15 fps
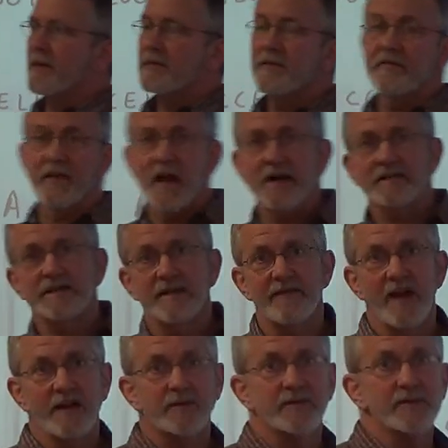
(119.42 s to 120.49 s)
The velocity
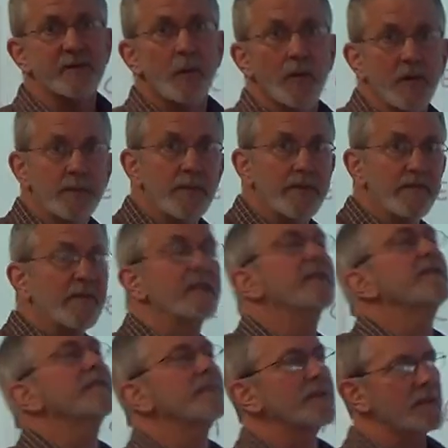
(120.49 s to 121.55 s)
vector is going to be,
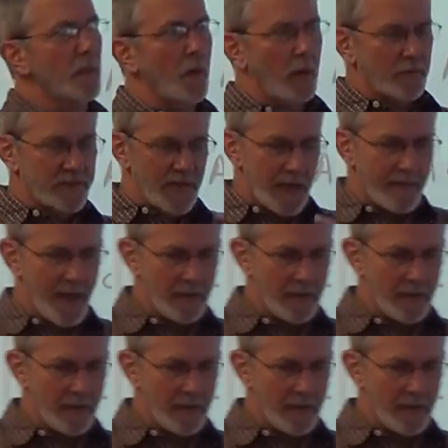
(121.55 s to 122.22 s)
well, time